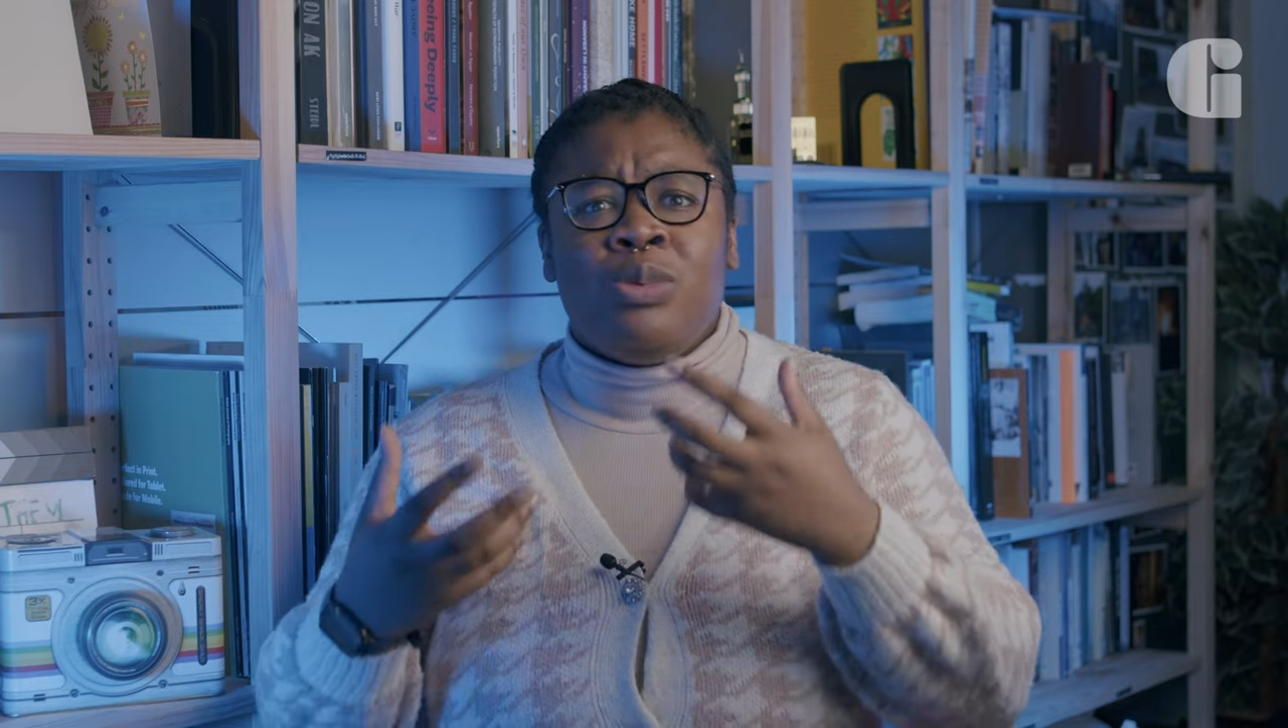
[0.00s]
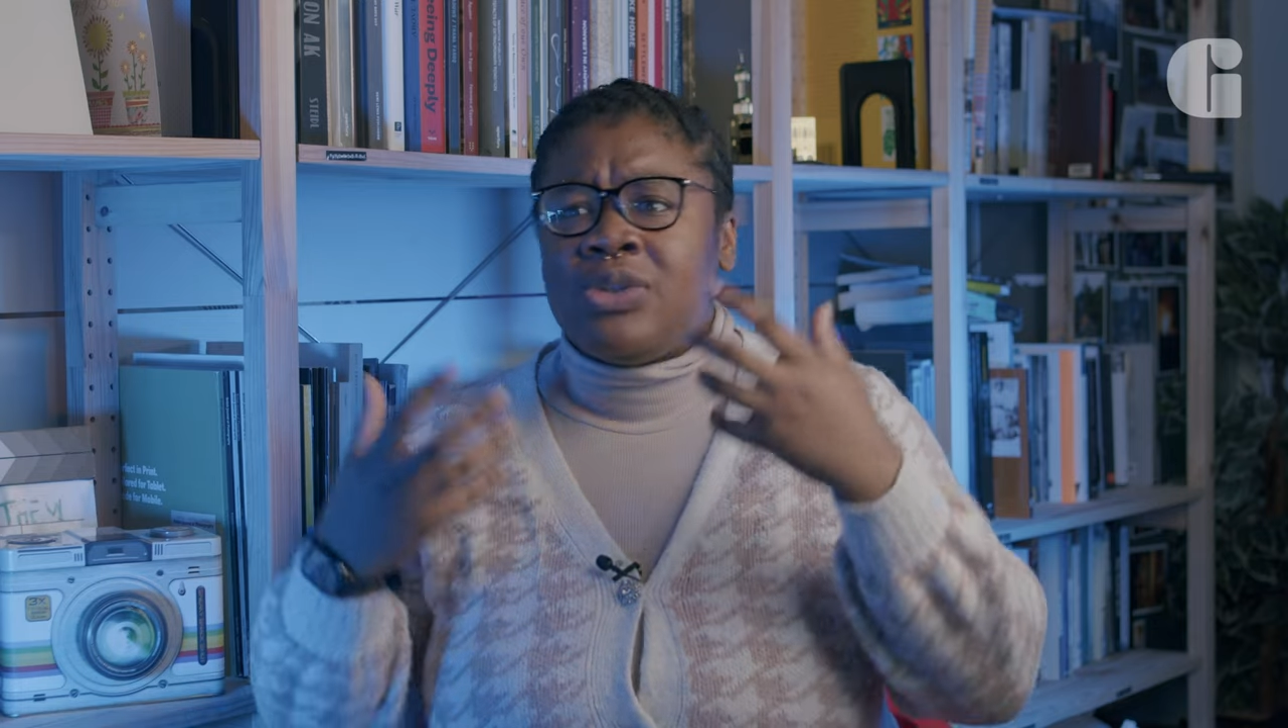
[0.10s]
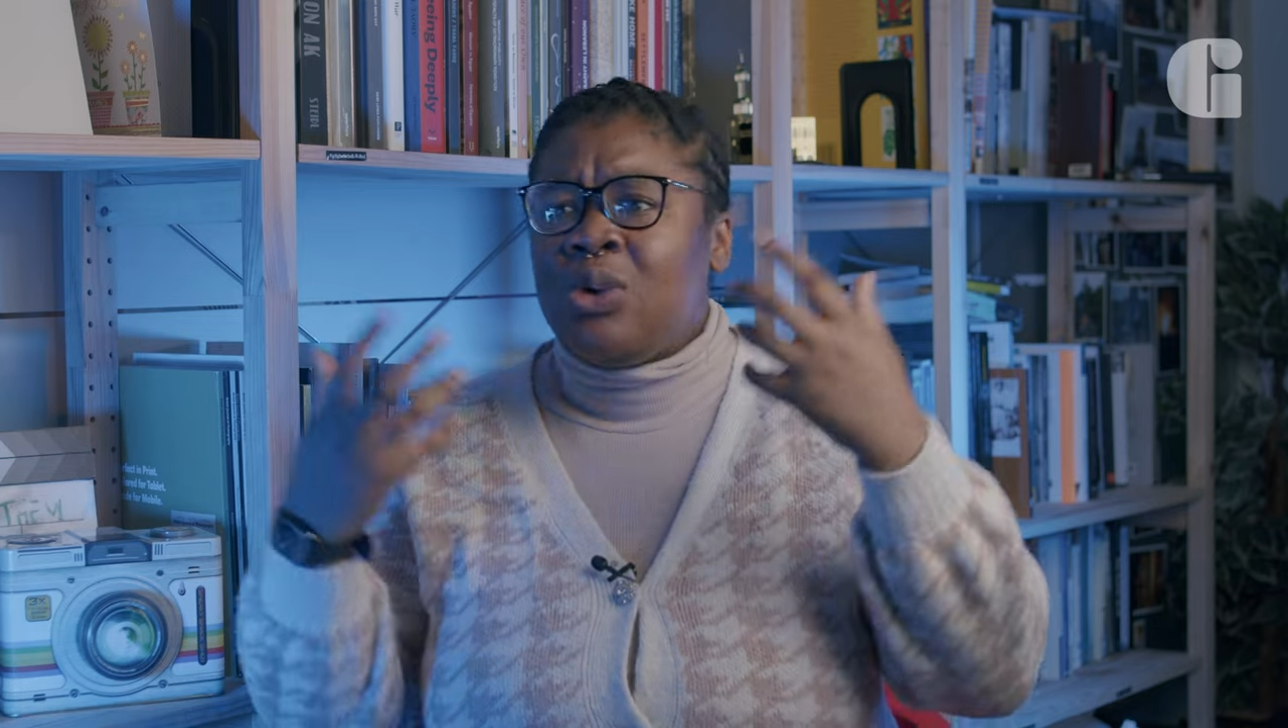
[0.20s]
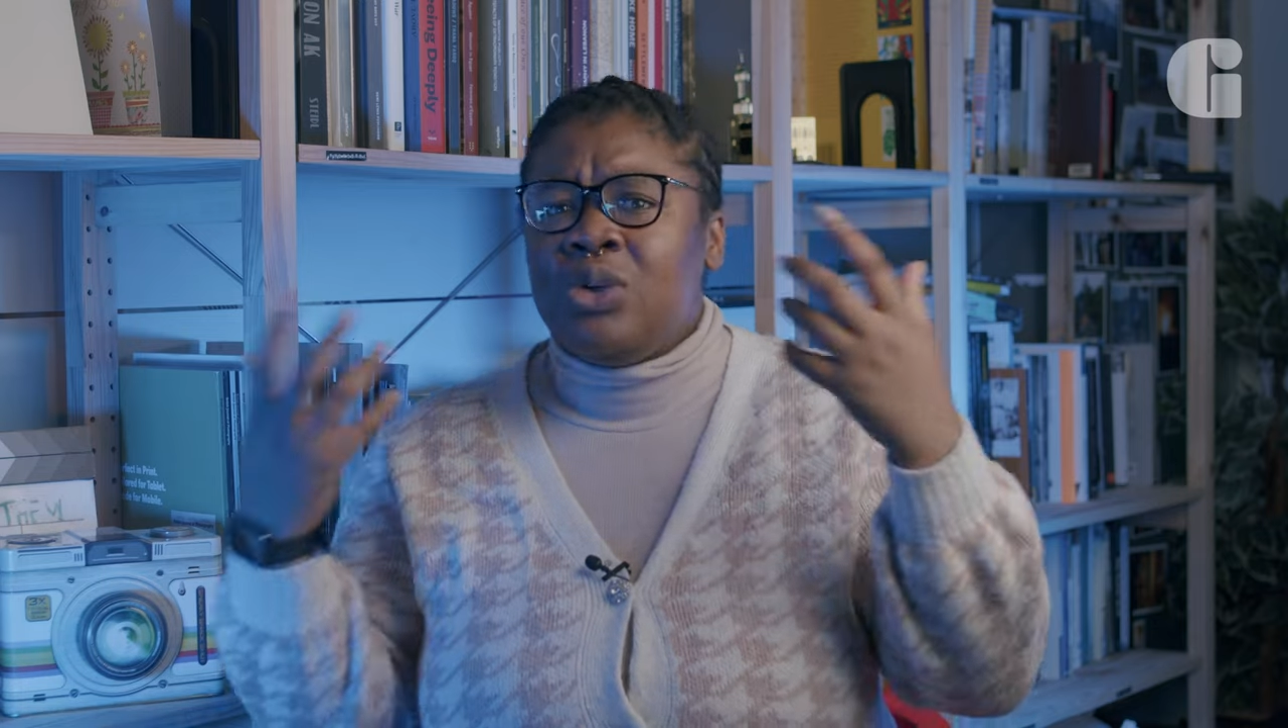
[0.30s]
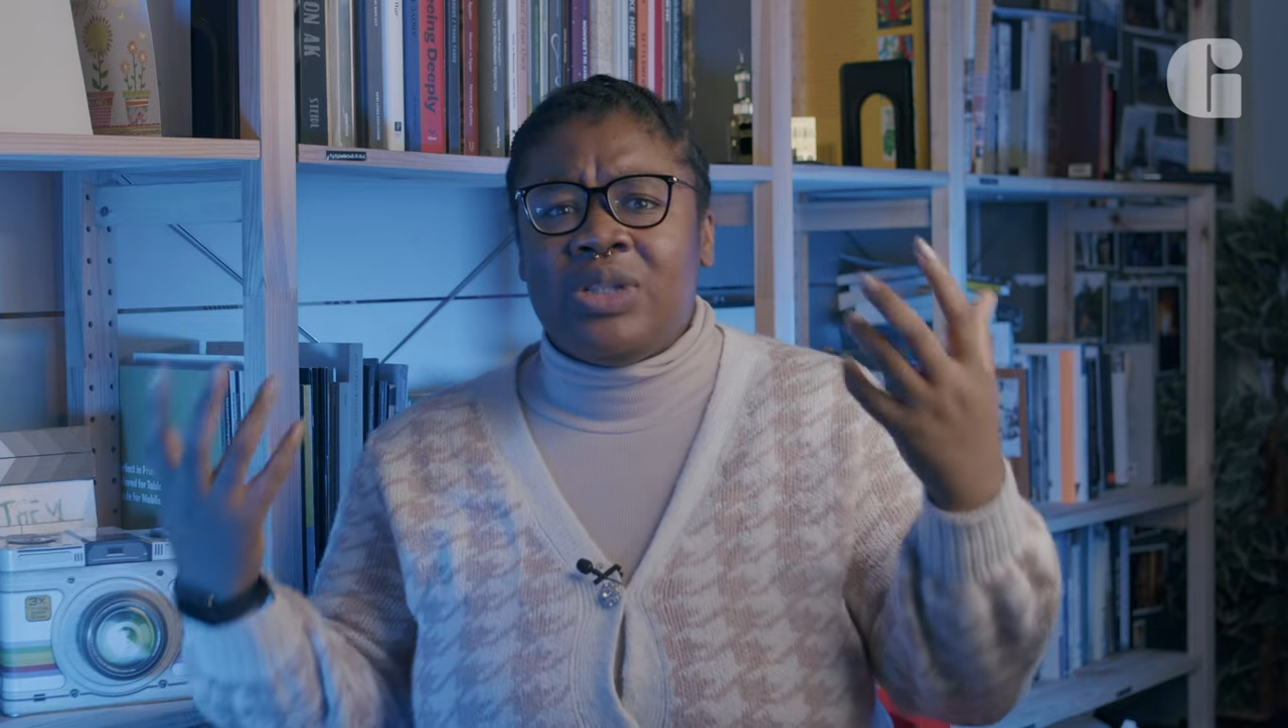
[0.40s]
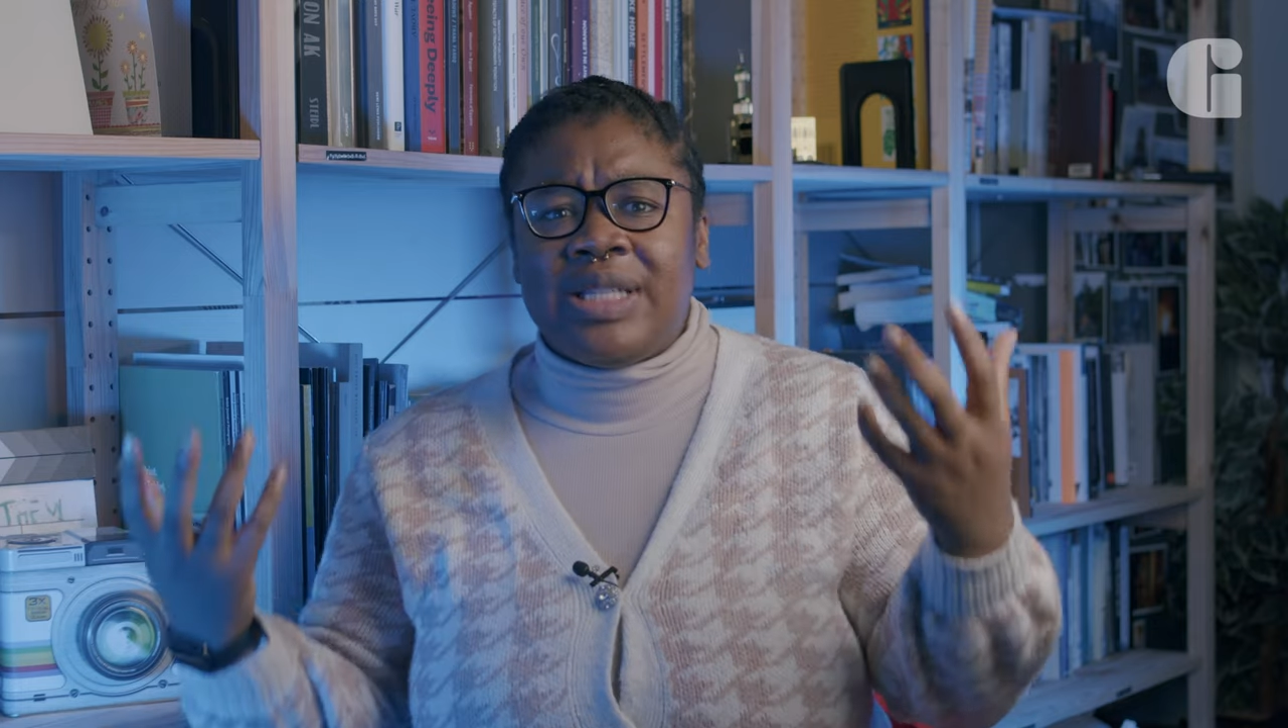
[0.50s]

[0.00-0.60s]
social